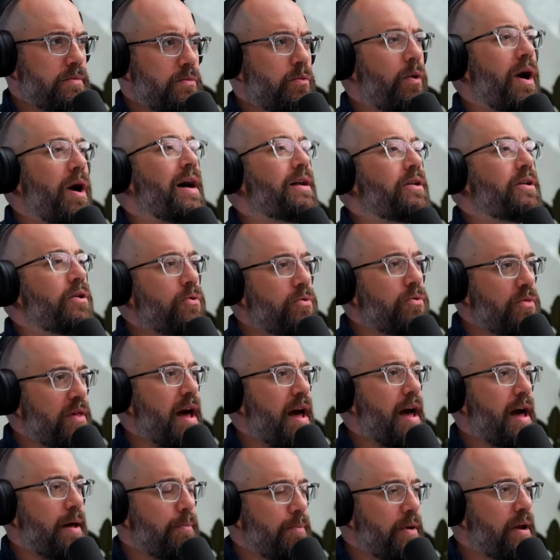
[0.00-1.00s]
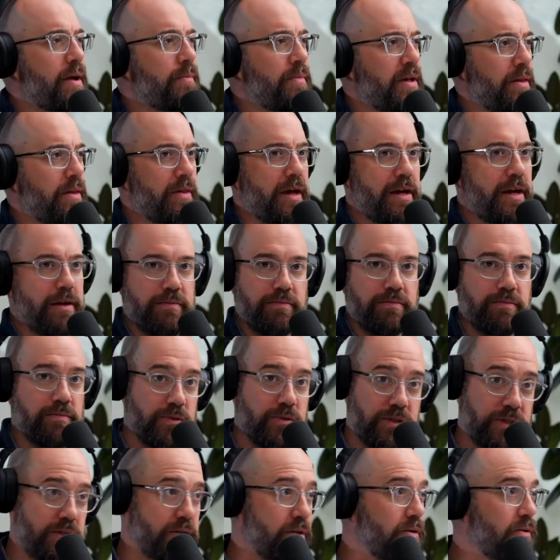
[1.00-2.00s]
Well, I know that, but
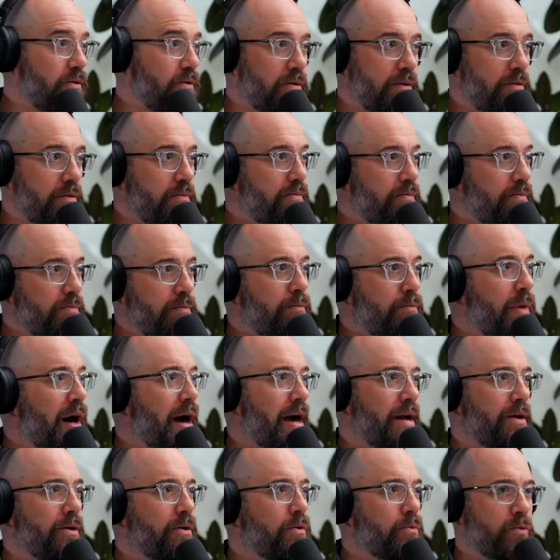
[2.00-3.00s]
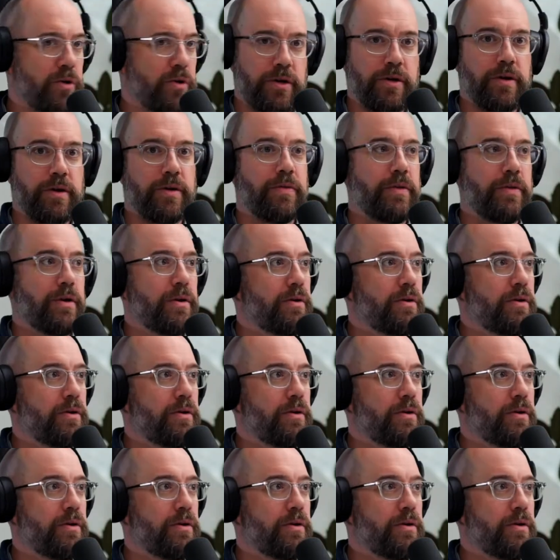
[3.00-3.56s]
was there a minor? Were you in the